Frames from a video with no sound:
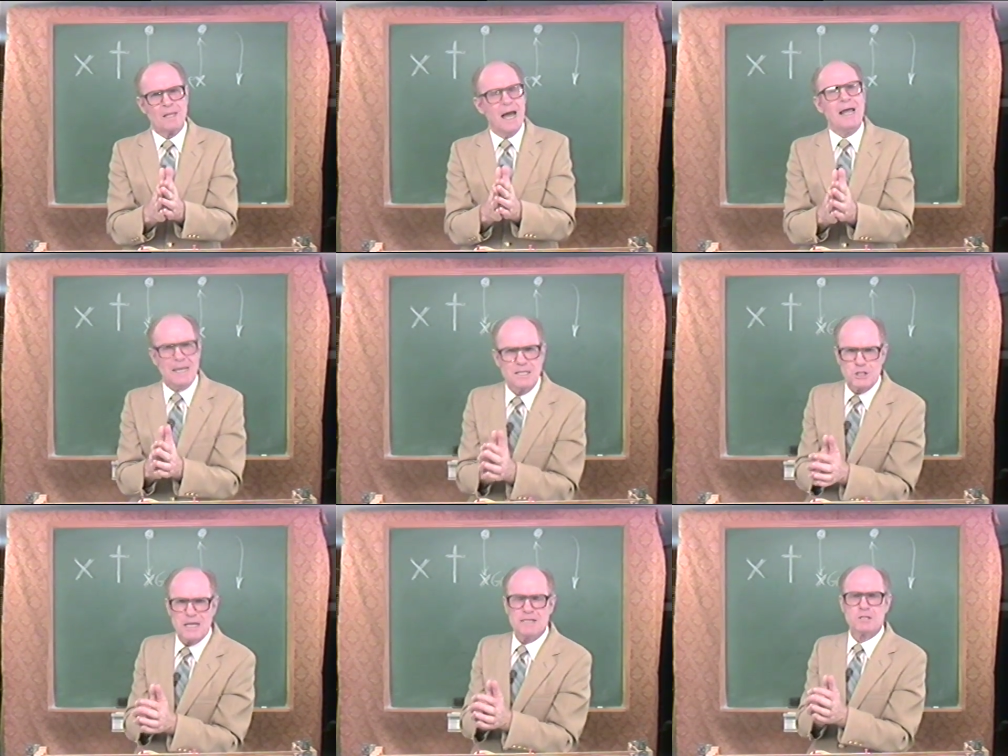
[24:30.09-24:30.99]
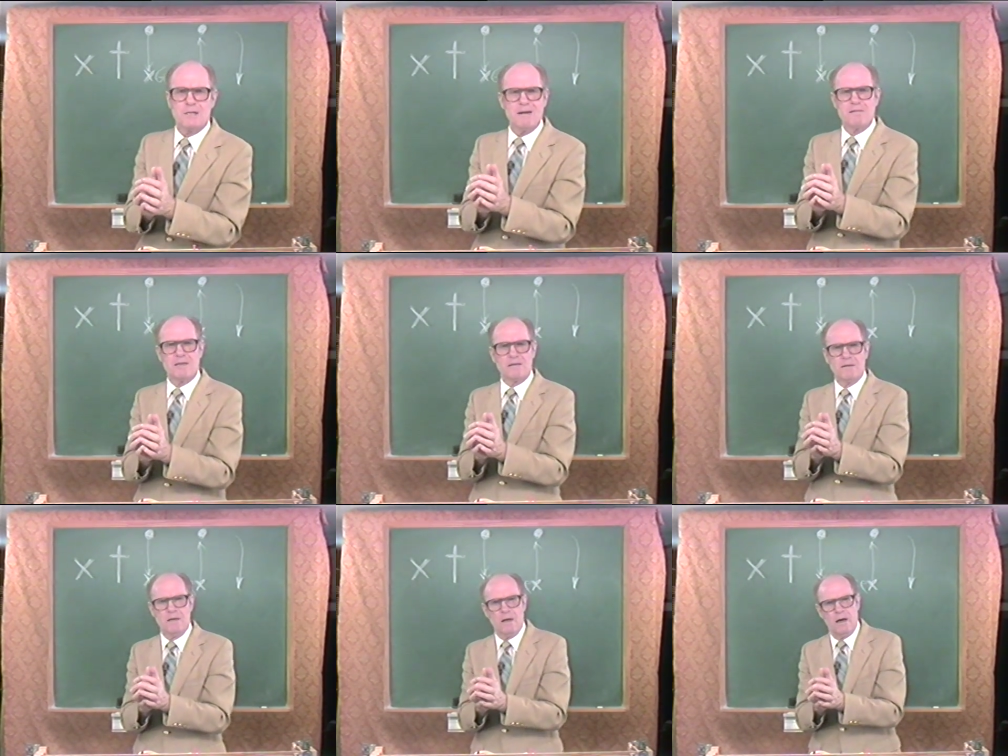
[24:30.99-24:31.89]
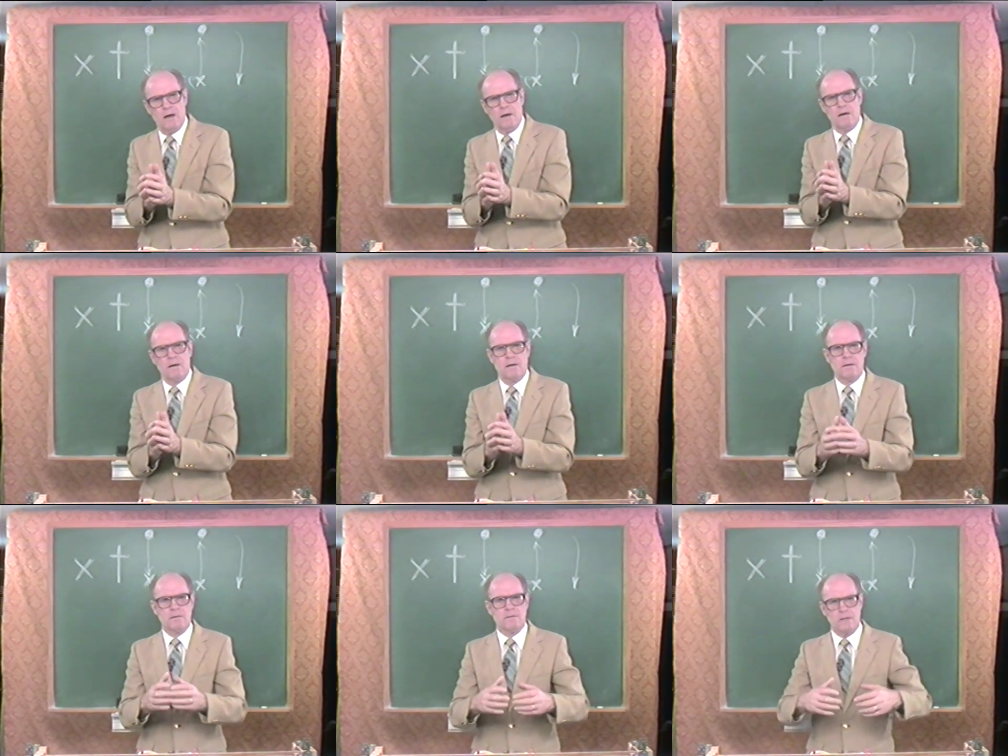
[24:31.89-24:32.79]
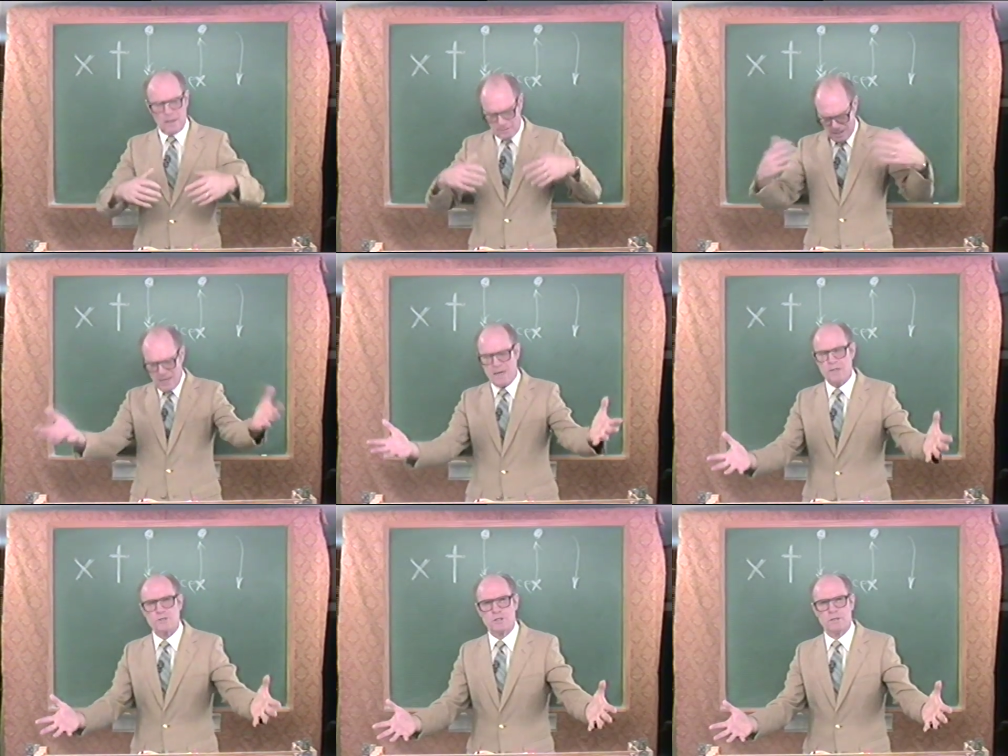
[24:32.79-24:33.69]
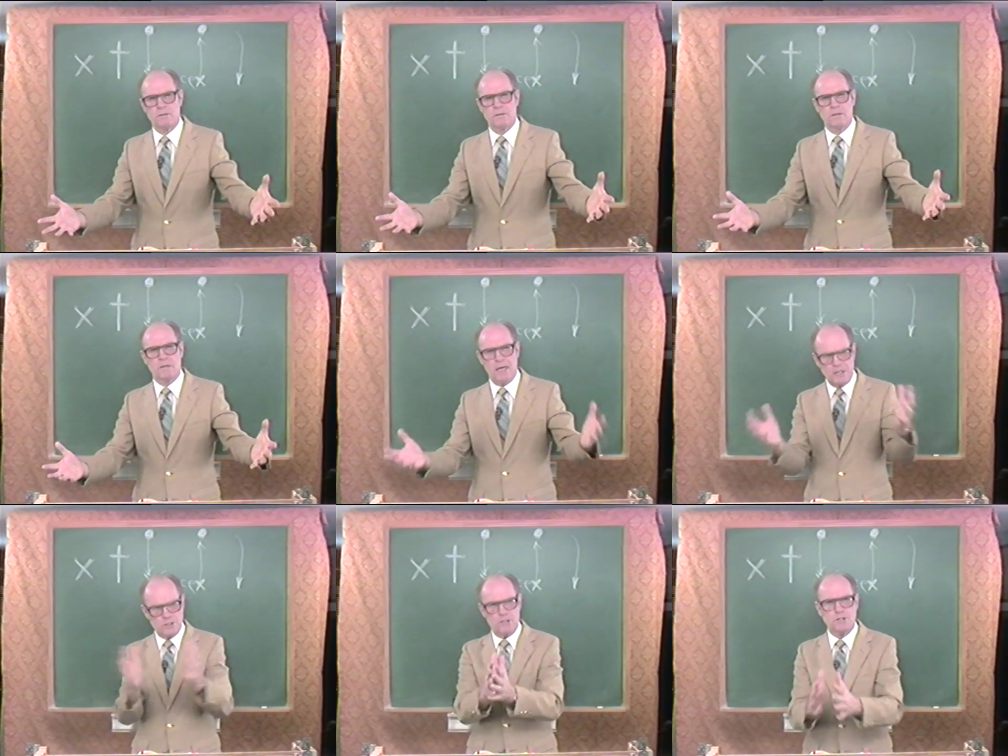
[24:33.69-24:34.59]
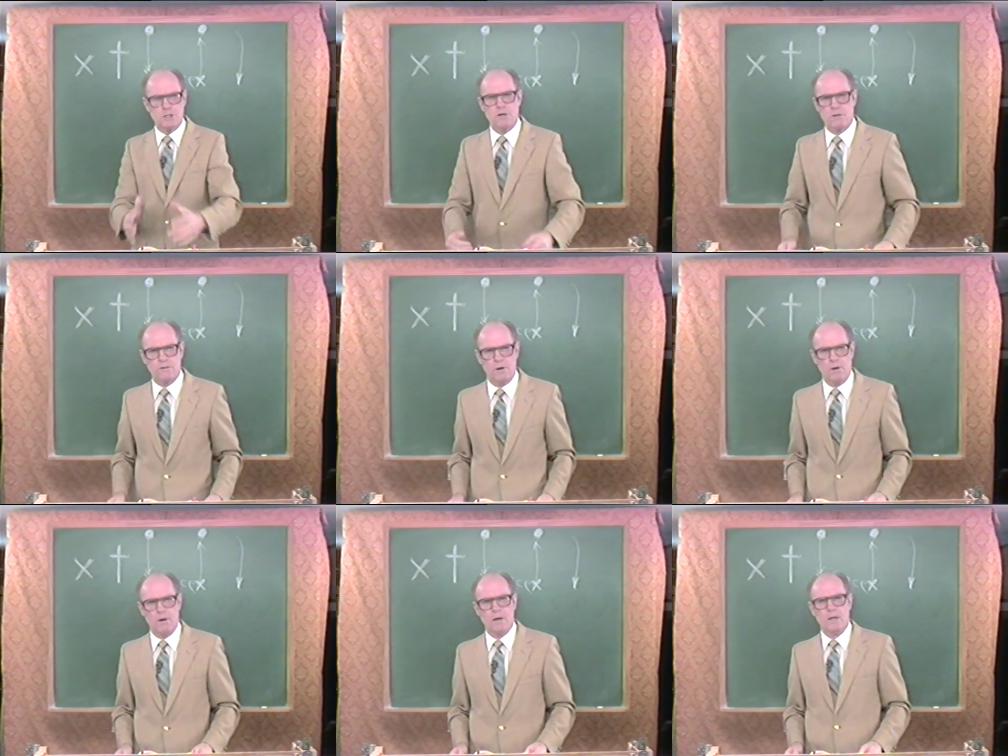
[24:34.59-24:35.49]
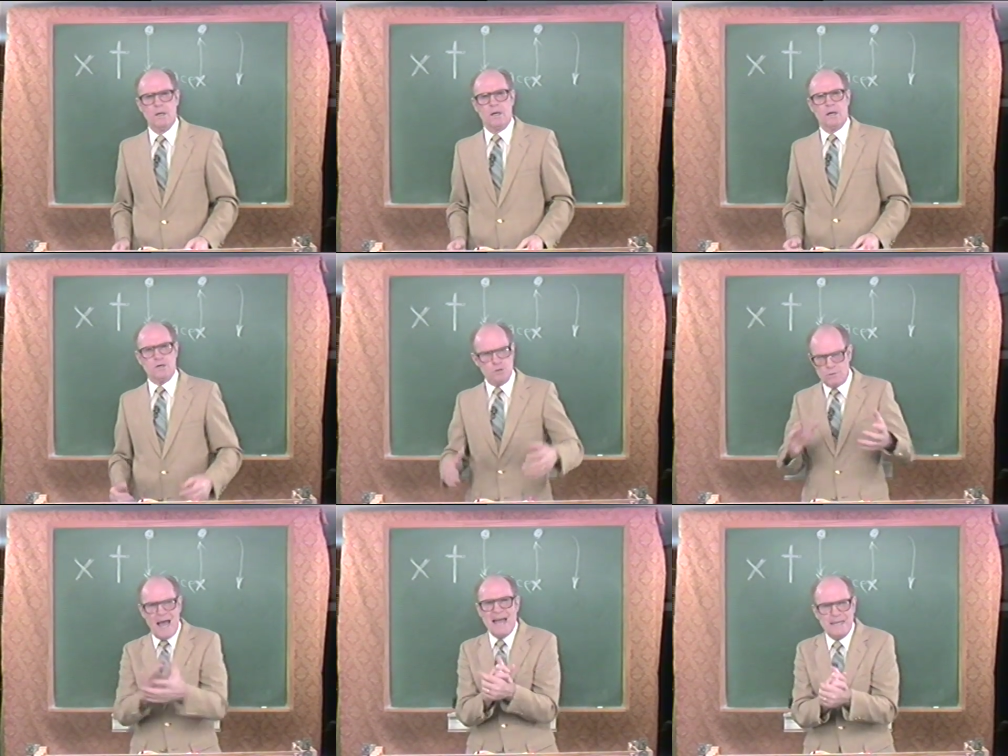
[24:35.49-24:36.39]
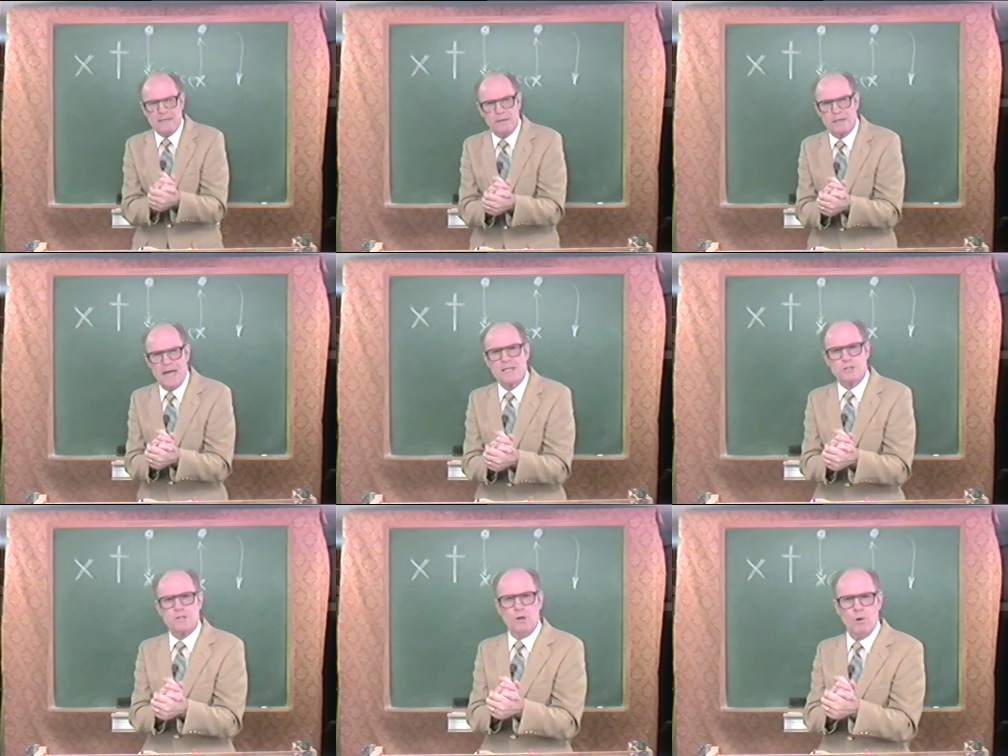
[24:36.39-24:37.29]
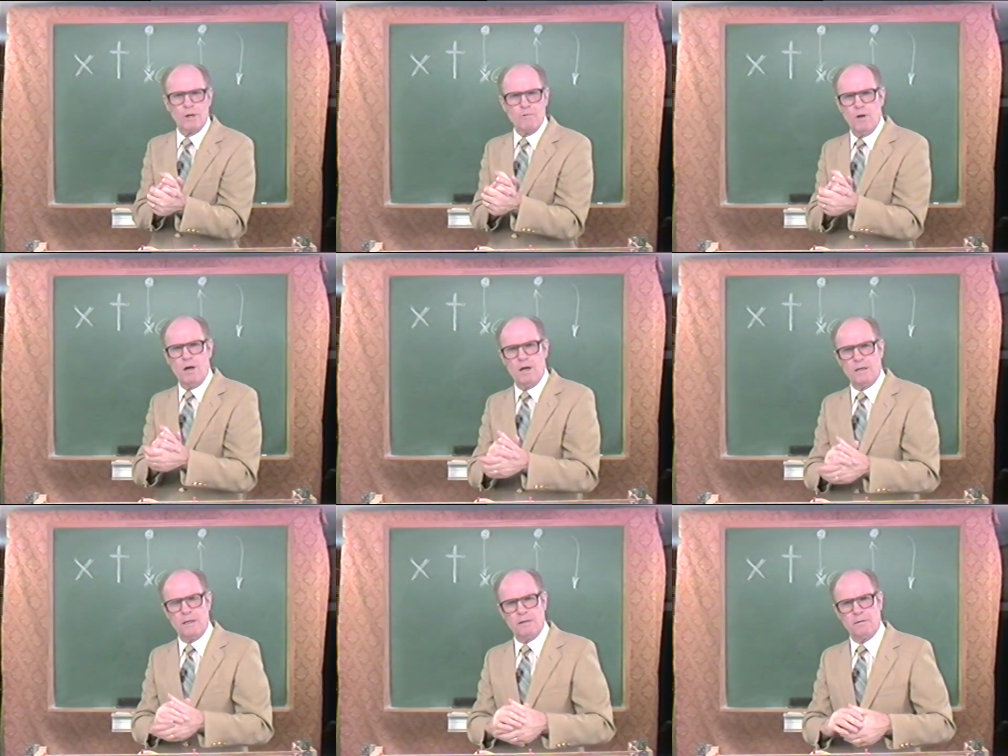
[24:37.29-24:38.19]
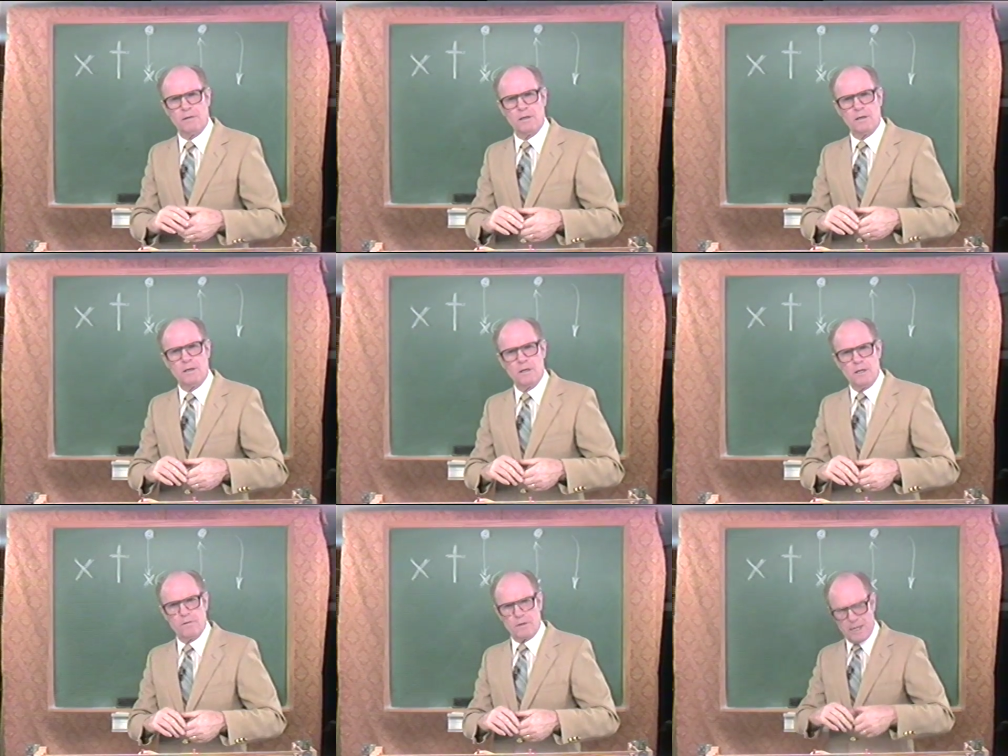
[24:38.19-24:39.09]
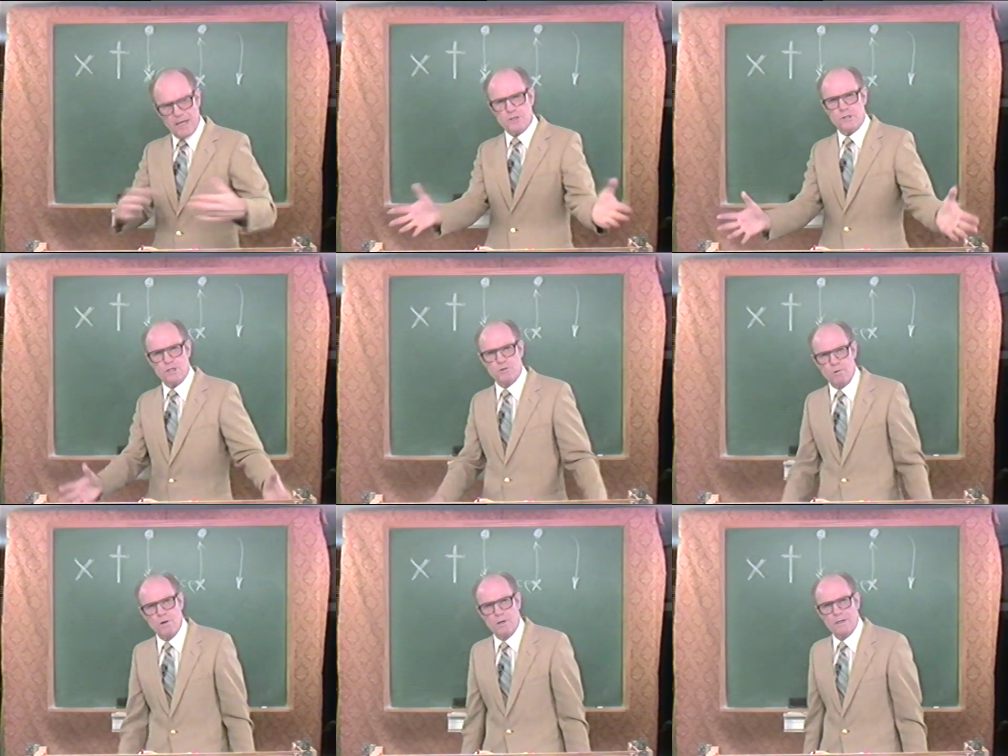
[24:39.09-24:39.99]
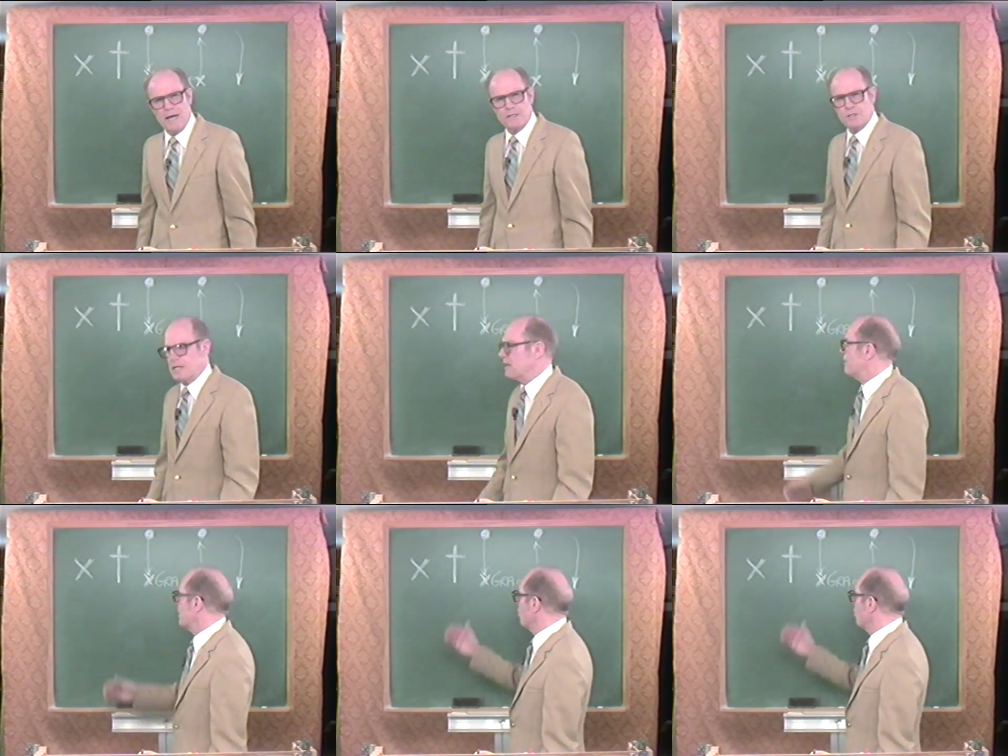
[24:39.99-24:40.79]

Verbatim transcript: and he says there that uh, the kings and the kings of this earth are united against the Holy One and uh, the kings of this world against him and